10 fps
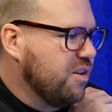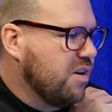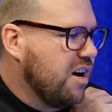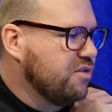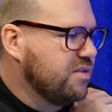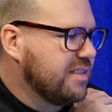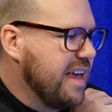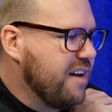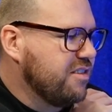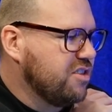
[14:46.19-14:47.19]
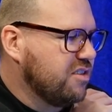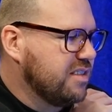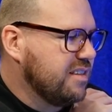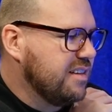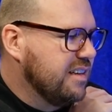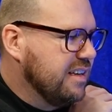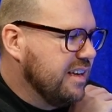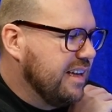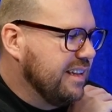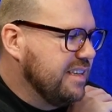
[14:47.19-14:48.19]
Your hosts, Aaron Johnson,
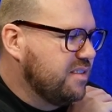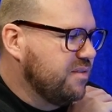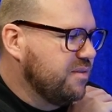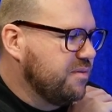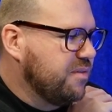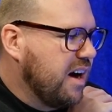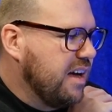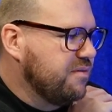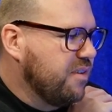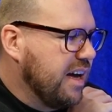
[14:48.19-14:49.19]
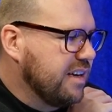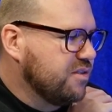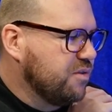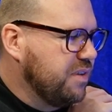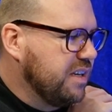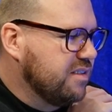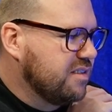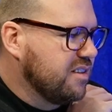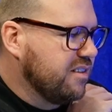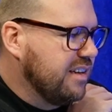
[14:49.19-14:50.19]
Elise Vigers,
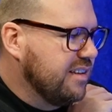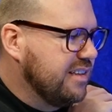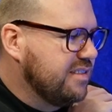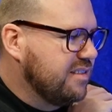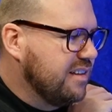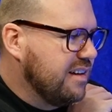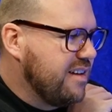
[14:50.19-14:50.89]
sorry, Elise,